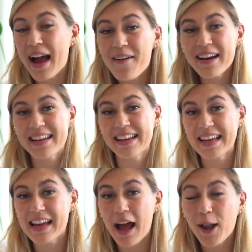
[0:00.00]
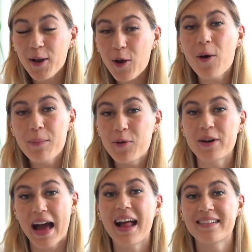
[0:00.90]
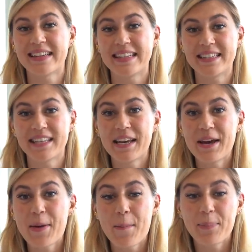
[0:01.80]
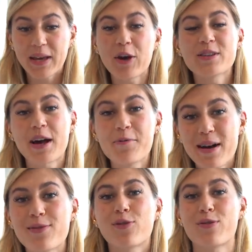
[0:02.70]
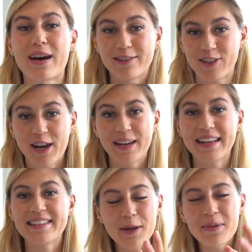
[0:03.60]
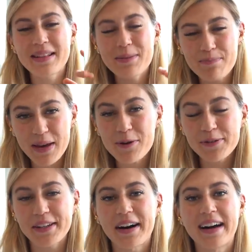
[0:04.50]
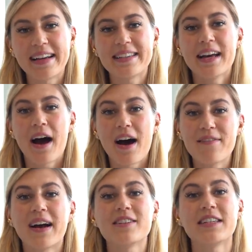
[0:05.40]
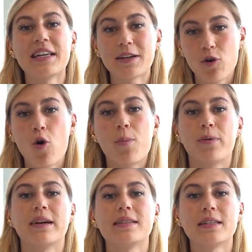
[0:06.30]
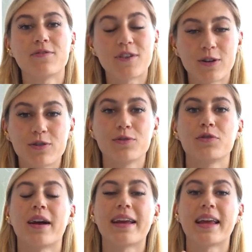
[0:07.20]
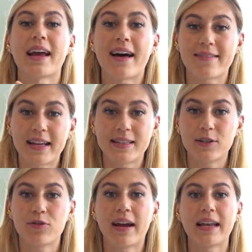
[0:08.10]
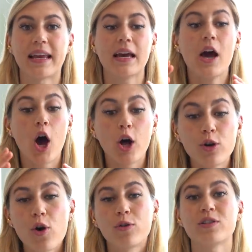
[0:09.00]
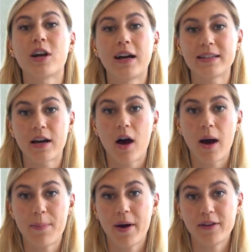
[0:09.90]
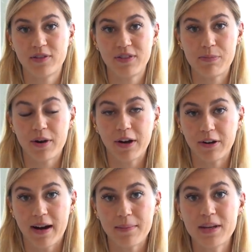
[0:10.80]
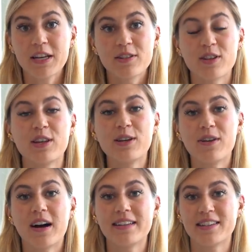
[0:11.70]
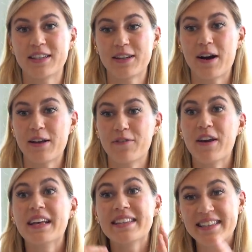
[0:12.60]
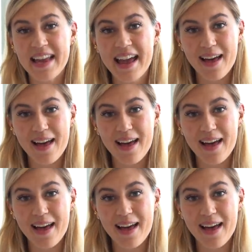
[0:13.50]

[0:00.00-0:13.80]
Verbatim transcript: Now I can eat a lot more calories. Calories because I went through that journey. So in the BUILD guide, I've actually incorporated functional training, athletic training alongside a hypertrophy program so that you guys can kind of stay